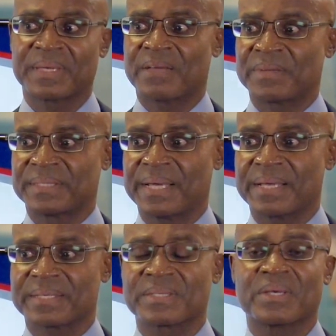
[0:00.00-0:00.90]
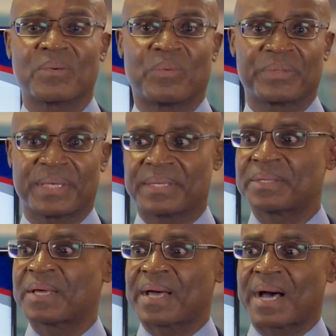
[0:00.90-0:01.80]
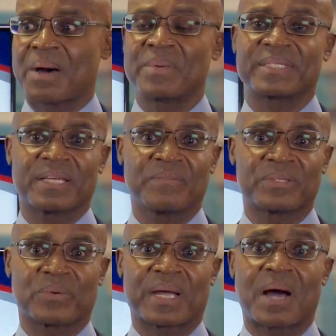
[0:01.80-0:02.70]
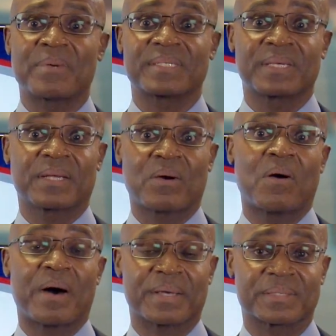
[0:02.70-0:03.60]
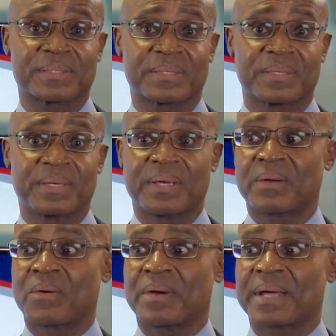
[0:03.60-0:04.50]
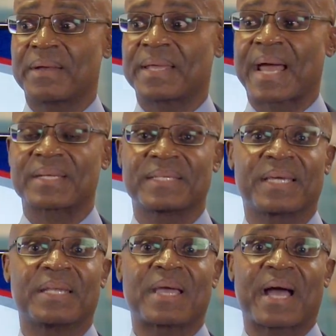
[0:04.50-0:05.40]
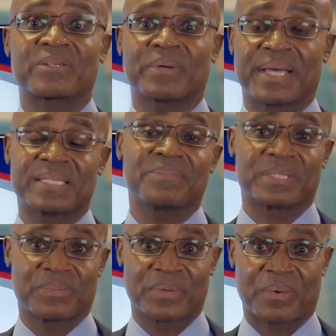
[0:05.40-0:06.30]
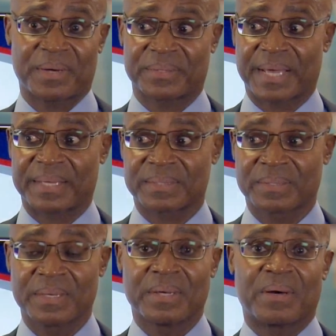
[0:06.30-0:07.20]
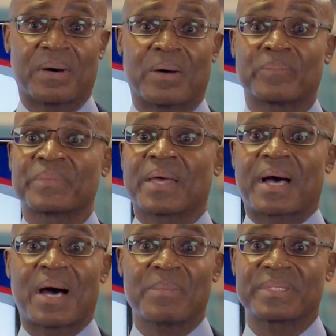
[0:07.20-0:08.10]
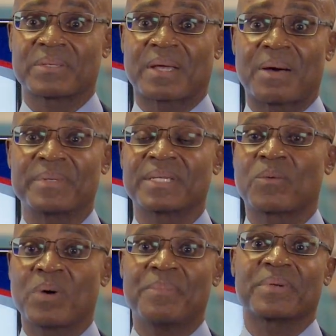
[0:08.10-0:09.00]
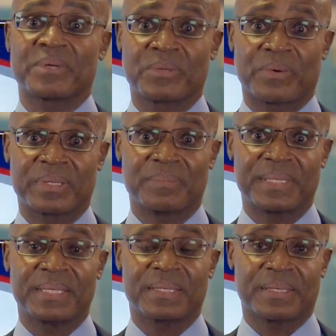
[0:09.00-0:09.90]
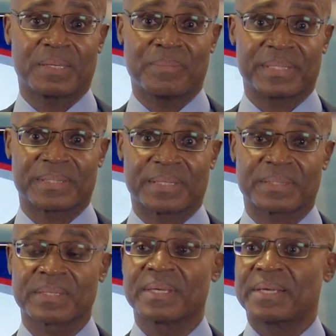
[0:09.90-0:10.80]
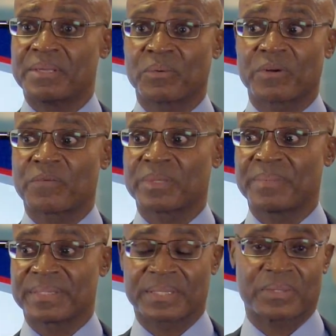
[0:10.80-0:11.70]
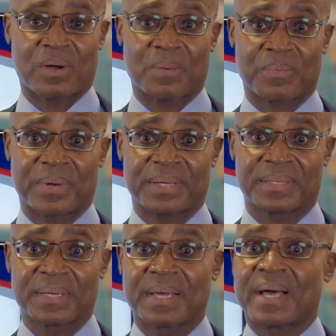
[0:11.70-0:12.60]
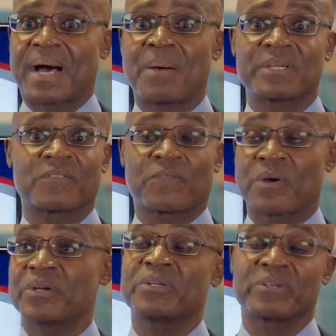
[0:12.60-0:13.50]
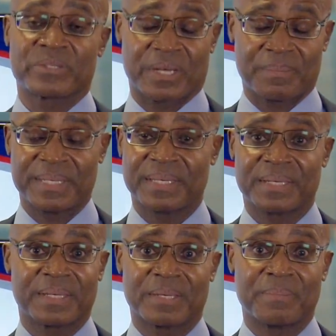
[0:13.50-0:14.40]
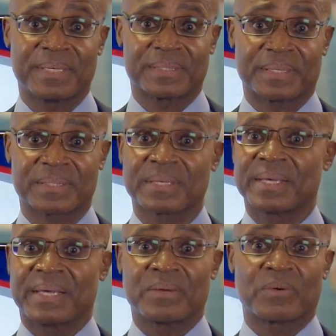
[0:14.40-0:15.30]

If it does, well then how much inventory? How much is it going to cost? Going out and actually getting actual estimates regarding that. How much equipment are you going to be needing in the business in order for the business to operate? How much furniture is going to be needed in the business in